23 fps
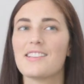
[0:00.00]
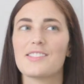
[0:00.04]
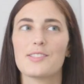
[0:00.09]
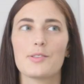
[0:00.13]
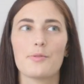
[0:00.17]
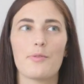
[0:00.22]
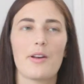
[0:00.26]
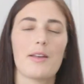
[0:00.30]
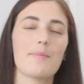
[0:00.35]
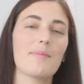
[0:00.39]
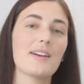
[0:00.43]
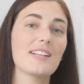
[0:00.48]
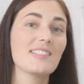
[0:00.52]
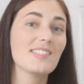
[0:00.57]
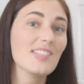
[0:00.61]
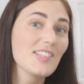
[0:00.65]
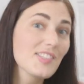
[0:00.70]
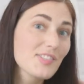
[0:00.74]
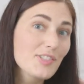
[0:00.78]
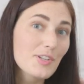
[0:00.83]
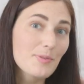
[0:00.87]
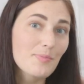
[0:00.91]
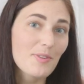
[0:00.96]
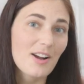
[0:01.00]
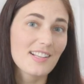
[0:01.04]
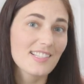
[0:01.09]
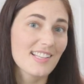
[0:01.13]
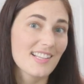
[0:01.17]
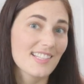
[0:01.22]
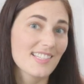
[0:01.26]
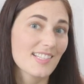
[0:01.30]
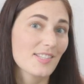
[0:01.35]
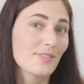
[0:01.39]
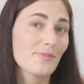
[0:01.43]
as the way my sister
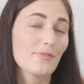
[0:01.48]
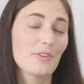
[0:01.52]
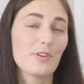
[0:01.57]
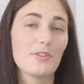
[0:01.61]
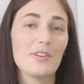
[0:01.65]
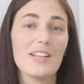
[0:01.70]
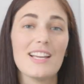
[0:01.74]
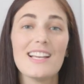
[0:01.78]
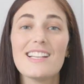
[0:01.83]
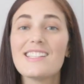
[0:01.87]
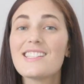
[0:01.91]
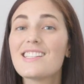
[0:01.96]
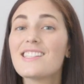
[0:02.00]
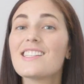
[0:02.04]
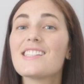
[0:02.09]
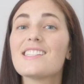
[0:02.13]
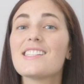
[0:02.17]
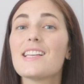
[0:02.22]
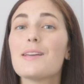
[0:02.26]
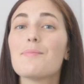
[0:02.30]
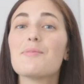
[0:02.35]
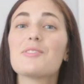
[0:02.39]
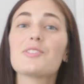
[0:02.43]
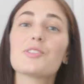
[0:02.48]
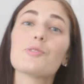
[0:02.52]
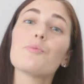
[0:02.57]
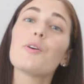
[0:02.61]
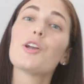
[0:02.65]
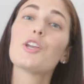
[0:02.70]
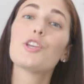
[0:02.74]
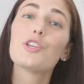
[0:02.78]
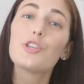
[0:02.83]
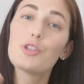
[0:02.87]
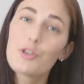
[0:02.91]
processes food, isn't the same as the
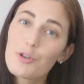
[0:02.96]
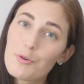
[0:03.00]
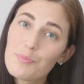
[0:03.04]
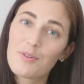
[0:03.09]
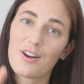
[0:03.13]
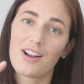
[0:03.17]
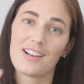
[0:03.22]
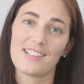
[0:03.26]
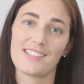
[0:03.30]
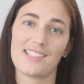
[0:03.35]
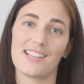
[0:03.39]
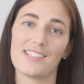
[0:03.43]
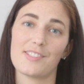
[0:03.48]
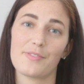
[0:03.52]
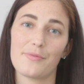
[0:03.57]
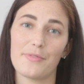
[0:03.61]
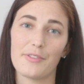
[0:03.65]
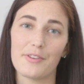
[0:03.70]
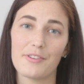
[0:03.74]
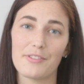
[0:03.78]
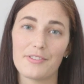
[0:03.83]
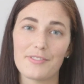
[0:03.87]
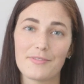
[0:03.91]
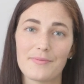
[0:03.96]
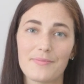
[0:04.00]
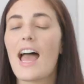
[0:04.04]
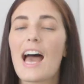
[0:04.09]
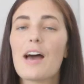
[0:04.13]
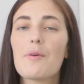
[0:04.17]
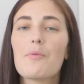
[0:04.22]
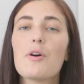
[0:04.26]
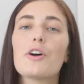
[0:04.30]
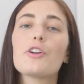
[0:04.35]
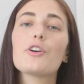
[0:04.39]
way you process food.
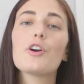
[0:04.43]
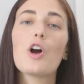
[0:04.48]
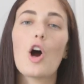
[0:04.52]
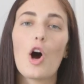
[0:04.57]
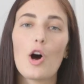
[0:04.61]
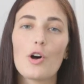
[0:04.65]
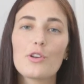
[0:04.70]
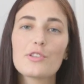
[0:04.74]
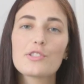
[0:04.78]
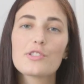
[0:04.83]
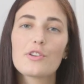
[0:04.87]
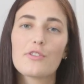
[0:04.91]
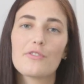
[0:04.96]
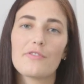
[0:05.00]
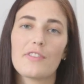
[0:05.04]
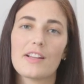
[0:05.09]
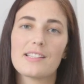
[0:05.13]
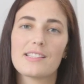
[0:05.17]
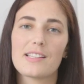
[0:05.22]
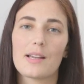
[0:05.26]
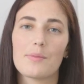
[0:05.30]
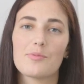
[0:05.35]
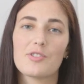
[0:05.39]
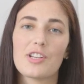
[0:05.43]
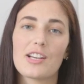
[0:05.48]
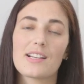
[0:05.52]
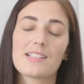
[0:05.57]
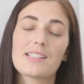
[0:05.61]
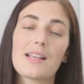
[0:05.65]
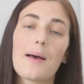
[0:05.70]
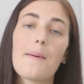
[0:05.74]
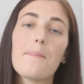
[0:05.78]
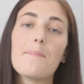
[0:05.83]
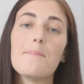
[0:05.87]
Atwater also fed
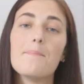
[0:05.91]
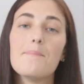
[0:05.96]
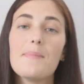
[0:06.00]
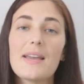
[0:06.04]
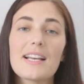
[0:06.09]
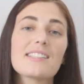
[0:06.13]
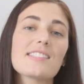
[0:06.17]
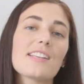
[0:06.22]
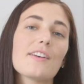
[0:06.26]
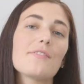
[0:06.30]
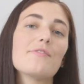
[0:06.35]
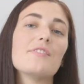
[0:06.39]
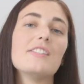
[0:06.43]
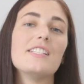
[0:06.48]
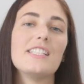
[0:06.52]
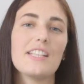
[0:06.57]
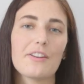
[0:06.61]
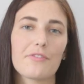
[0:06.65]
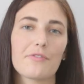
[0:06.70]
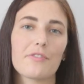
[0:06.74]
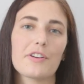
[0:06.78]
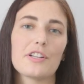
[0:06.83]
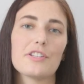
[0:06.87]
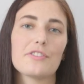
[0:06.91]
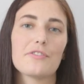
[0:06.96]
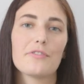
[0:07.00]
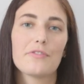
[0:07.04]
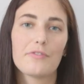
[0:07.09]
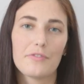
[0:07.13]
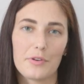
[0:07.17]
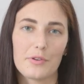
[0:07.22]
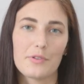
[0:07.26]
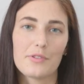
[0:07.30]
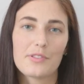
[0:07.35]
subjects a mix of different
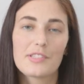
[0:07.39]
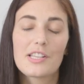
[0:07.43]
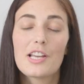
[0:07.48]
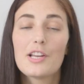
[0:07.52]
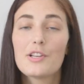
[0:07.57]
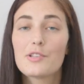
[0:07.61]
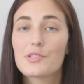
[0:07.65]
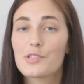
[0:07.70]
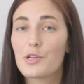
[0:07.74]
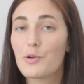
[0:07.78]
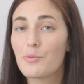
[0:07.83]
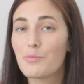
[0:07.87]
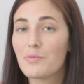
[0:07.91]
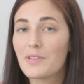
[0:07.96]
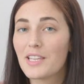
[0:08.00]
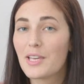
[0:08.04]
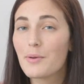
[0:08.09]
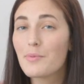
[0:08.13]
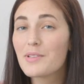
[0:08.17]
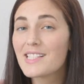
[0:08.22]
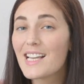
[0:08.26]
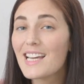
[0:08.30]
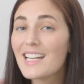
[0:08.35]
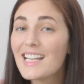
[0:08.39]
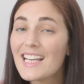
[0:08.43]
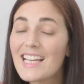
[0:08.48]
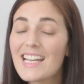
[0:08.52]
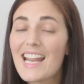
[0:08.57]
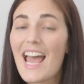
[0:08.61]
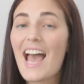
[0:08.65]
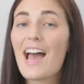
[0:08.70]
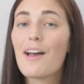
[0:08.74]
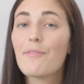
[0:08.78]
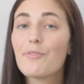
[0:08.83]
foods. So he was getting
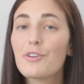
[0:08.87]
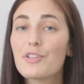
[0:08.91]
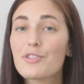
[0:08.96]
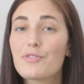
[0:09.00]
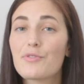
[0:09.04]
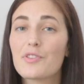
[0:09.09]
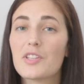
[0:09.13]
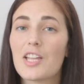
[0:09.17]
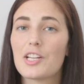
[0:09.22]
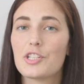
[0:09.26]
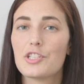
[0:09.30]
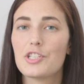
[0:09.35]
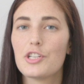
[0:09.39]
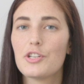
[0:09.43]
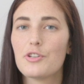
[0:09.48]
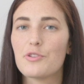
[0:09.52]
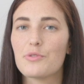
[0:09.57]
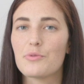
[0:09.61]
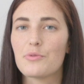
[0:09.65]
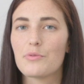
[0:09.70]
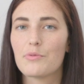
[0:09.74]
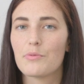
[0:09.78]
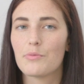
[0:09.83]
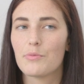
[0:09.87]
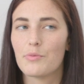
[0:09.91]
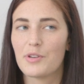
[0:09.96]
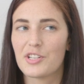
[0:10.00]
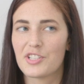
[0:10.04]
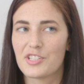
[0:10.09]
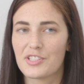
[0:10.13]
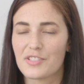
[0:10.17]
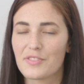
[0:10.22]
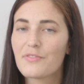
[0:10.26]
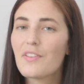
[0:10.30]
an average for that too,
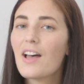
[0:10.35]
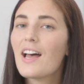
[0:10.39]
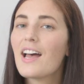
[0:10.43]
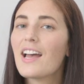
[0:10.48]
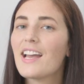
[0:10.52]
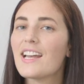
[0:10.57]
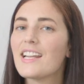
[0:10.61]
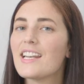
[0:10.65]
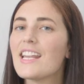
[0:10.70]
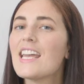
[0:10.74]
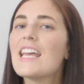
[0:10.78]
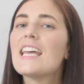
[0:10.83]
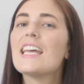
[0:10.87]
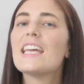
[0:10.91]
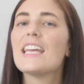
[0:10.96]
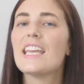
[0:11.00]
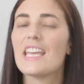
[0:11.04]
which is fine